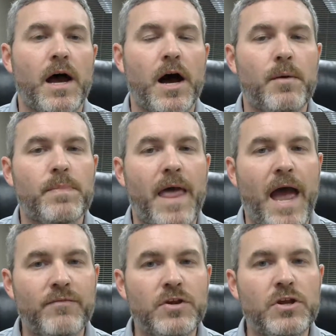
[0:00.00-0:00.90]

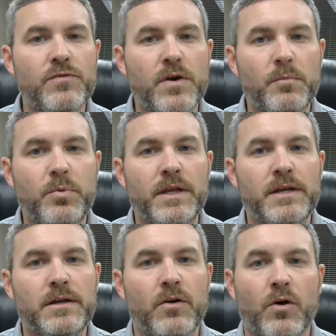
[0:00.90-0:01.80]
After you've
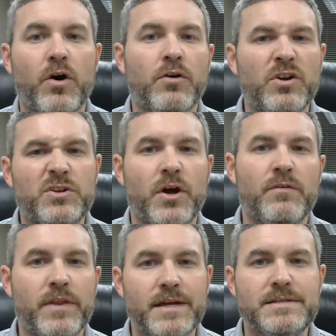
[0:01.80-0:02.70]
completed or looked
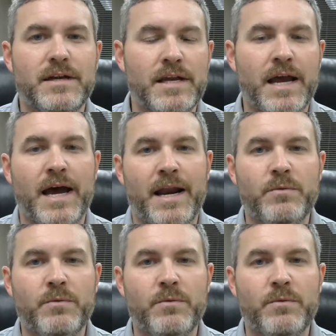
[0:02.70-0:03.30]
over that study guide,